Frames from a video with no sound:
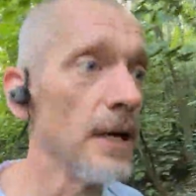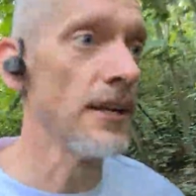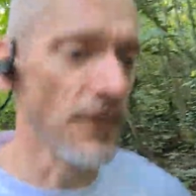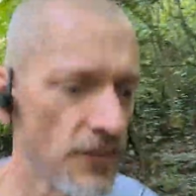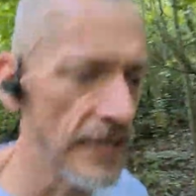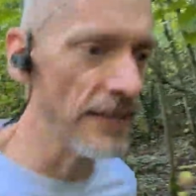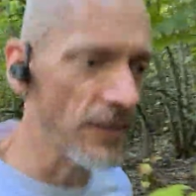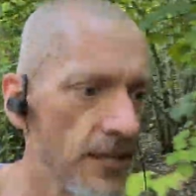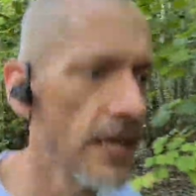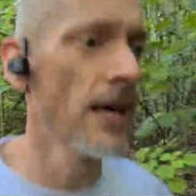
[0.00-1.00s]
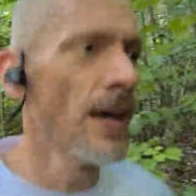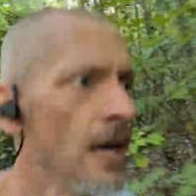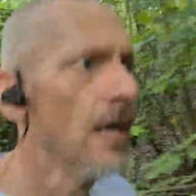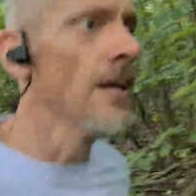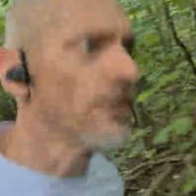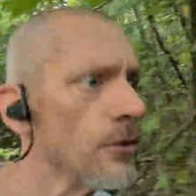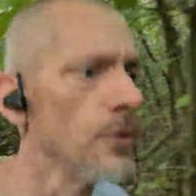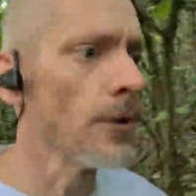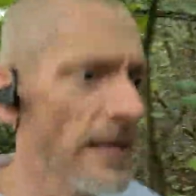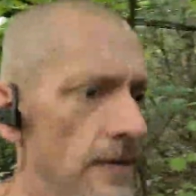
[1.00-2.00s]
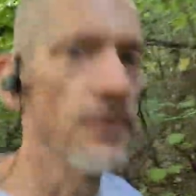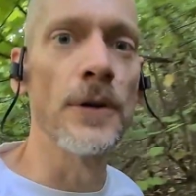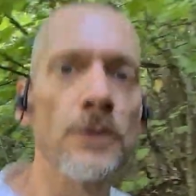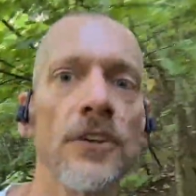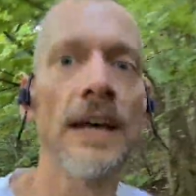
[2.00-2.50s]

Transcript: that's connected to the headphones.